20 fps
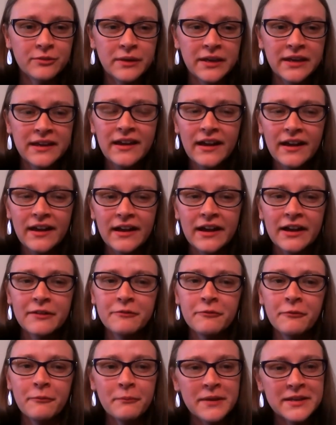me. I
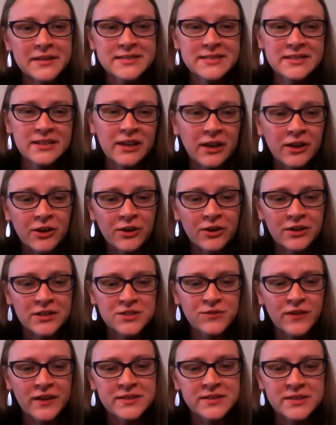um, miss seeing your all's
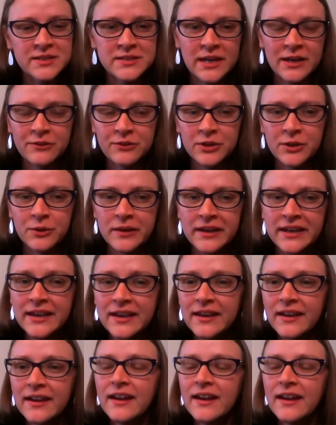faces every week.